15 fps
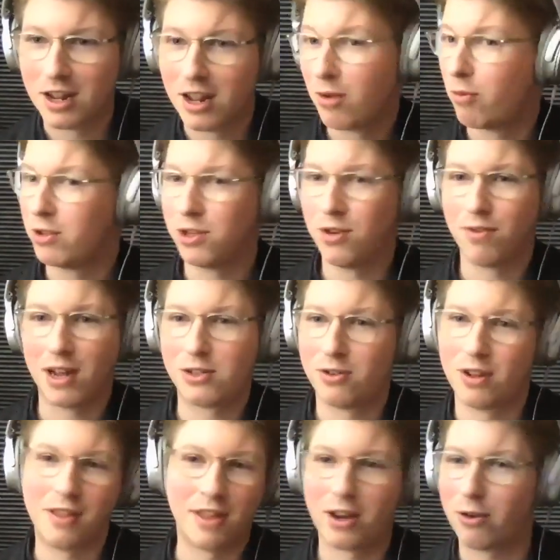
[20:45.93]
Once you've answered
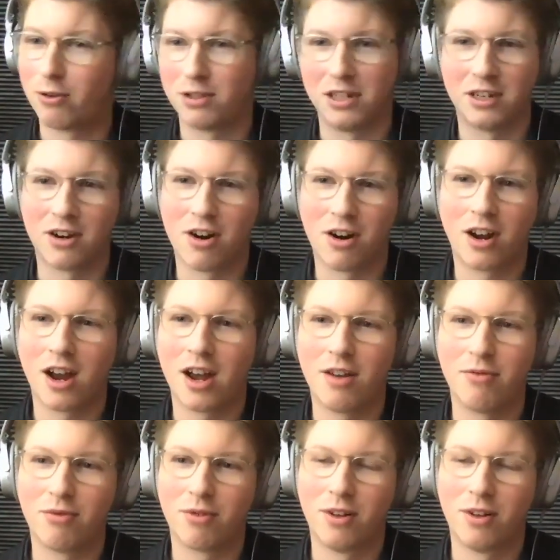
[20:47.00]
it, that goes into archive.